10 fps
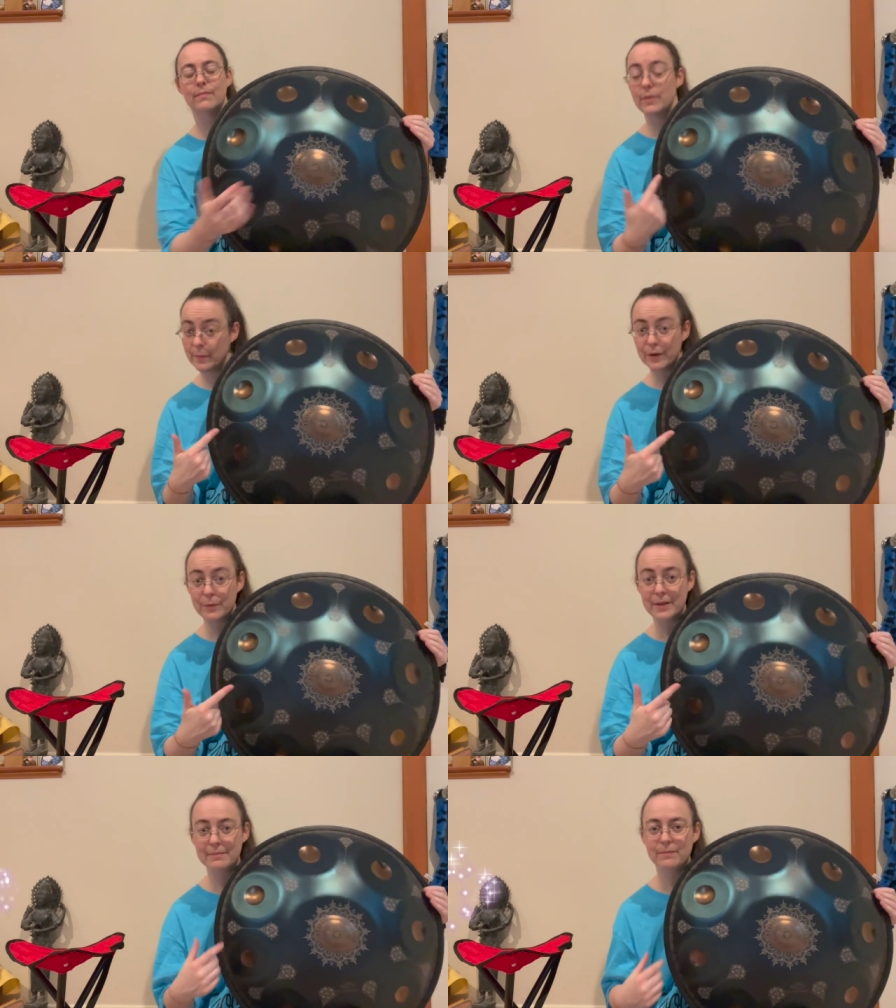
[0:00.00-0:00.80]
the middle
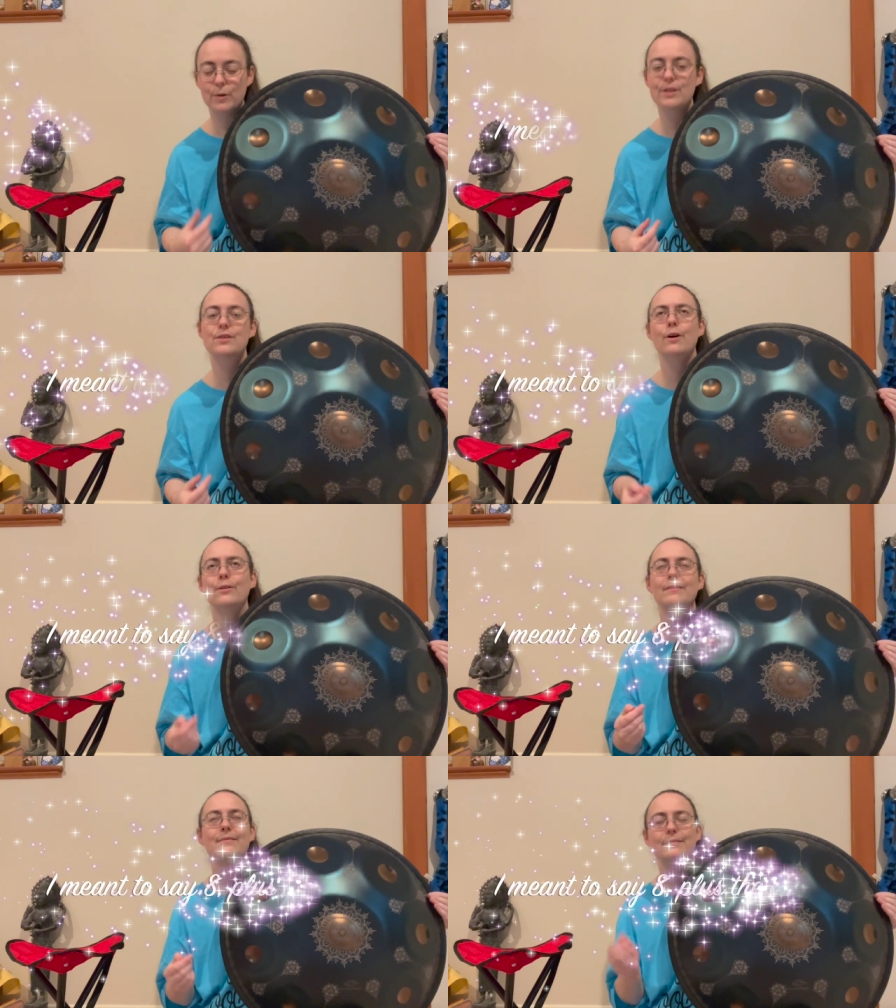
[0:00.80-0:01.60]
one, which is called
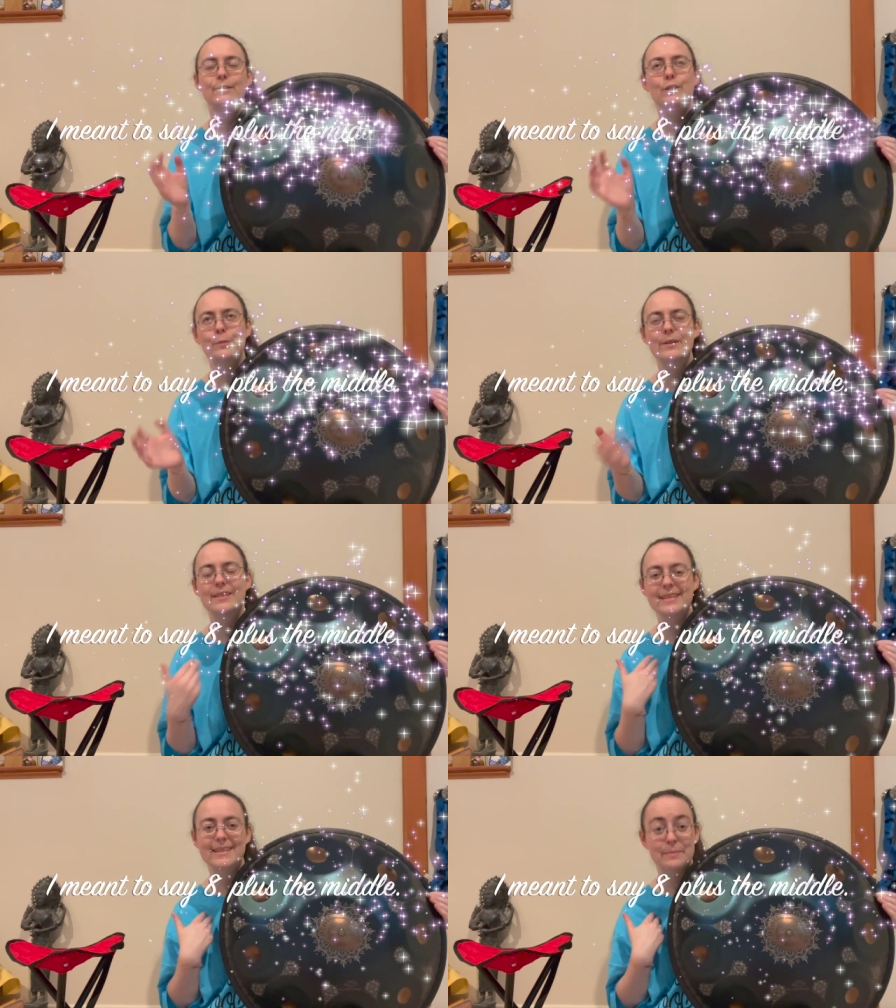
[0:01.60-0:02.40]

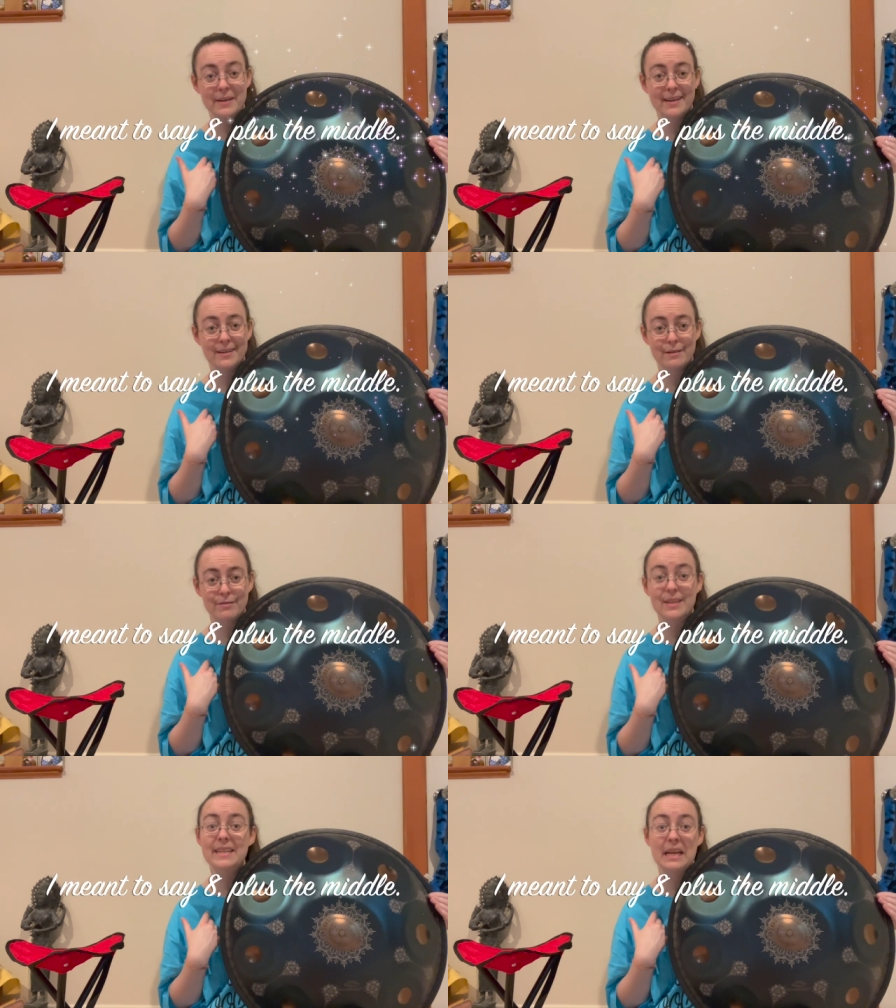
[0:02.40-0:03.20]
humorously to me enough
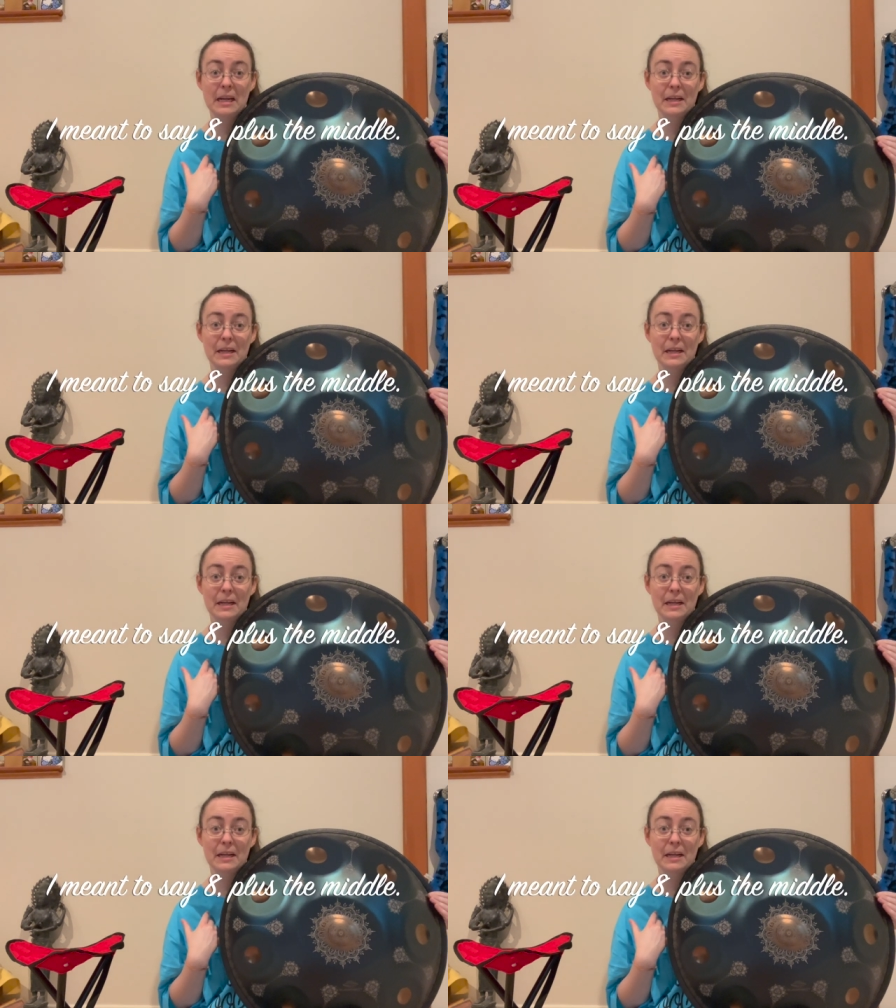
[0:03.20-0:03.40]
the ding,